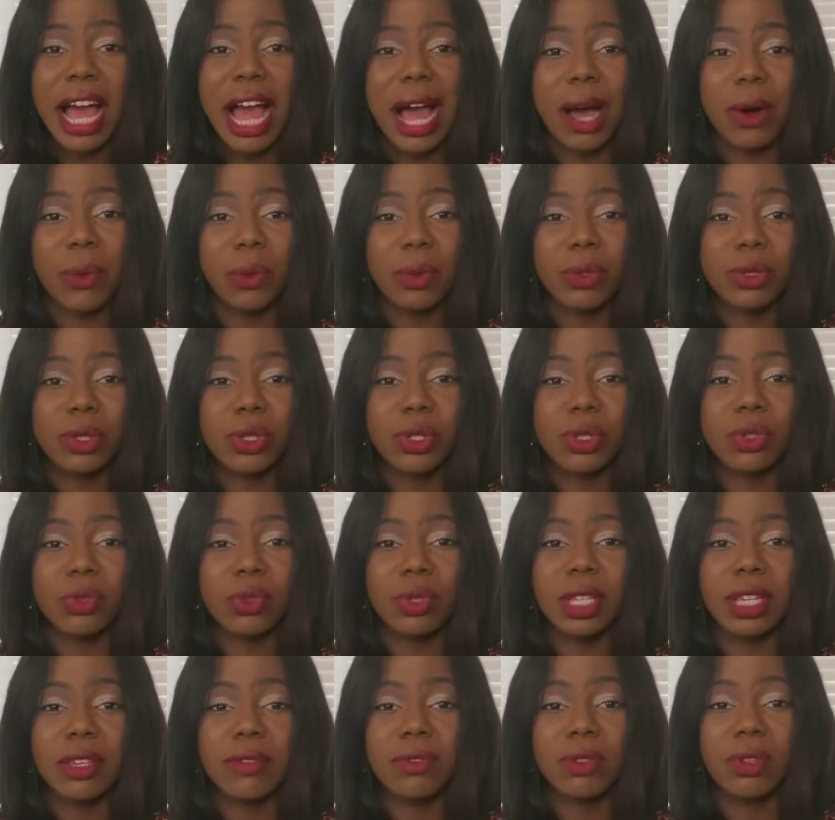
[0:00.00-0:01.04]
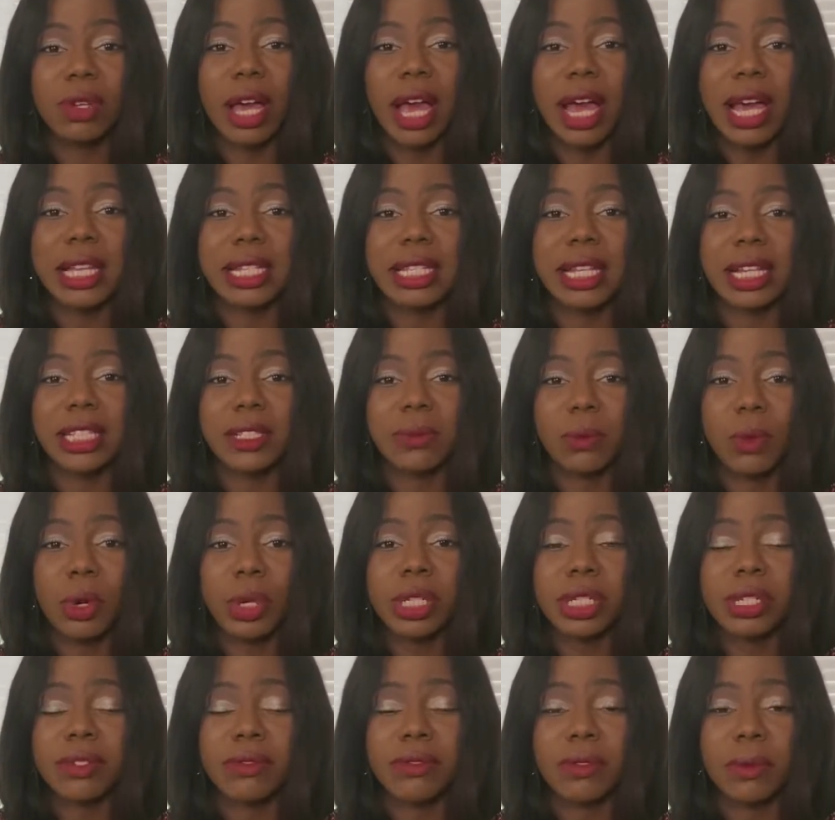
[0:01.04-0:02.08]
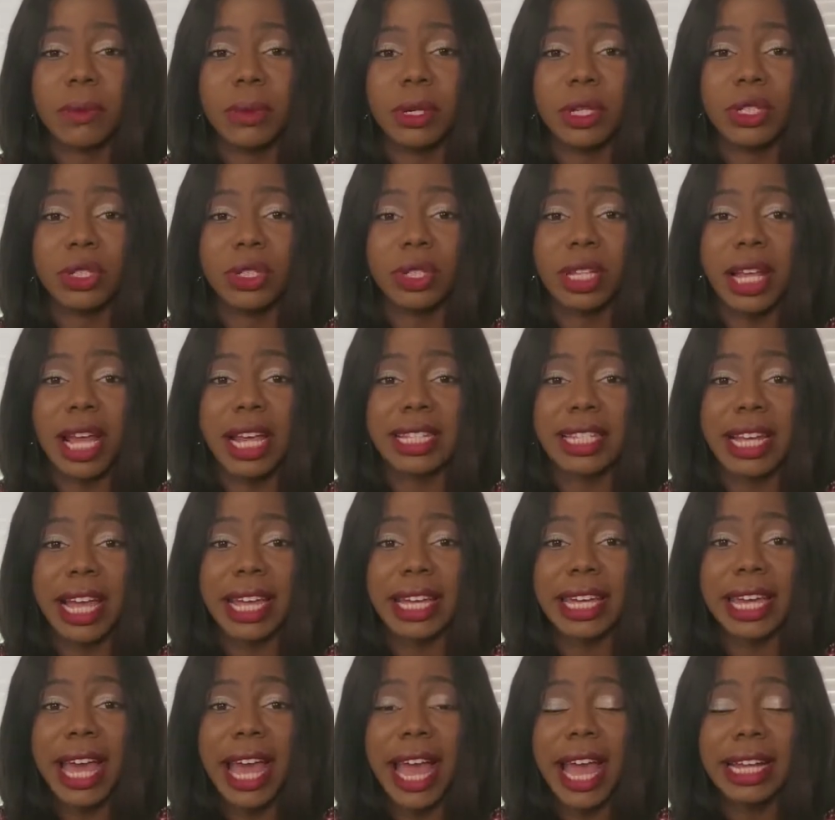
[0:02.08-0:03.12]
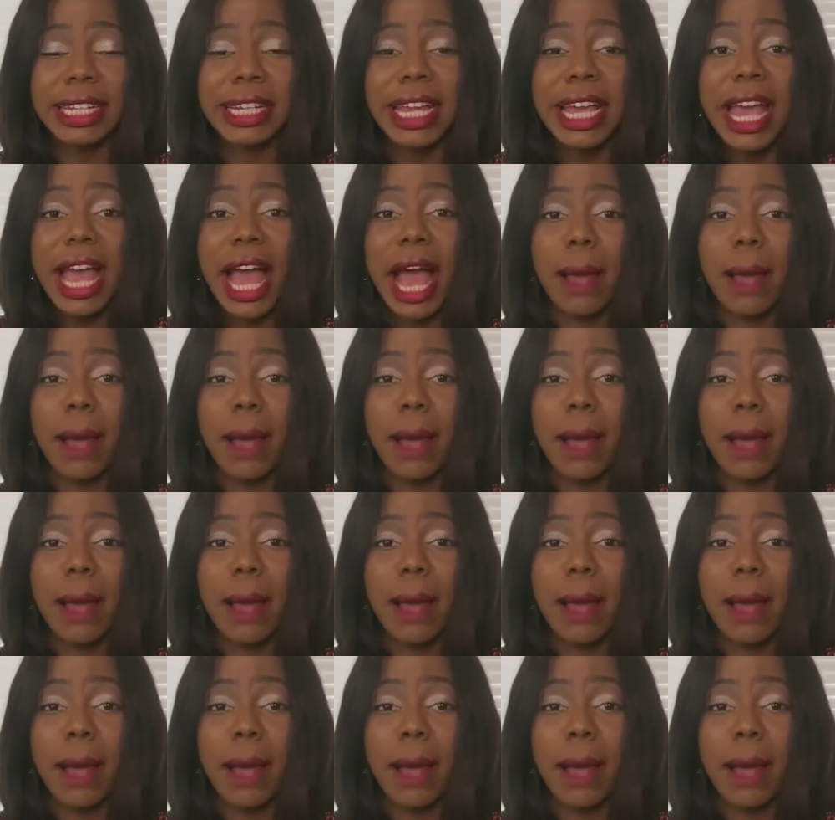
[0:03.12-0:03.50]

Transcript: I want to give you guys as much information as I can